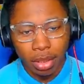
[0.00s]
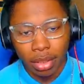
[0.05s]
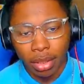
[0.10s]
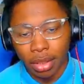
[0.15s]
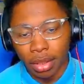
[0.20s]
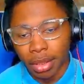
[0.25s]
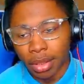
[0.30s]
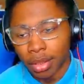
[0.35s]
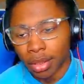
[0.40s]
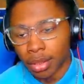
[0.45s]

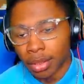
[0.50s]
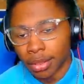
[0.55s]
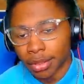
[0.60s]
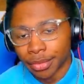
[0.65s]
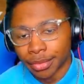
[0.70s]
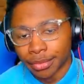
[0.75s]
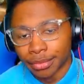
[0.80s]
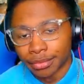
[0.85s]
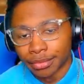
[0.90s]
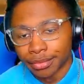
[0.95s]

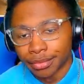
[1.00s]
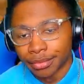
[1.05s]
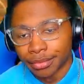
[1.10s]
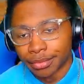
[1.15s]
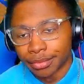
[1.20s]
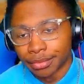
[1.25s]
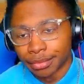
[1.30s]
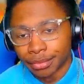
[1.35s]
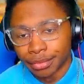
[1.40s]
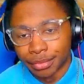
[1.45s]

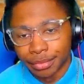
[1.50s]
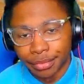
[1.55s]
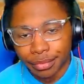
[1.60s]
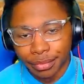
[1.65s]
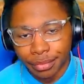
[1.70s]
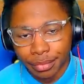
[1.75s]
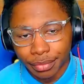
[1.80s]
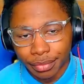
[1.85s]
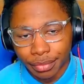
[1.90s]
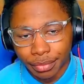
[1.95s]

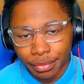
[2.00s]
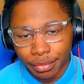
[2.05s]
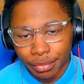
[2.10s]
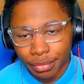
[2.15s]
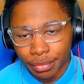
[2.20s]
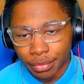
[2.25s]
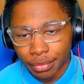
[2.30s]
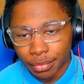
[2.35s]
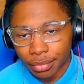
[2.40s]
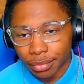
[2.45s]

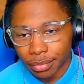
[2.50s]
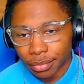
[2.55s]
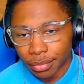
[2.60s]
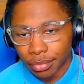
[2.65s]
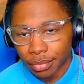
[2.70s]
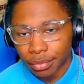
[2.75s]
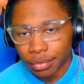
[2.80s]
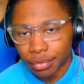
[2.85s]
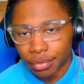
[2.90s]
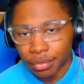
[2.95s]

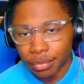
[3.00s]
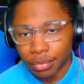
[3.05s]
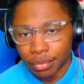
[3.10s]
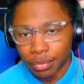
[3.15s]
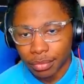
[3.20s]
(no one is talking)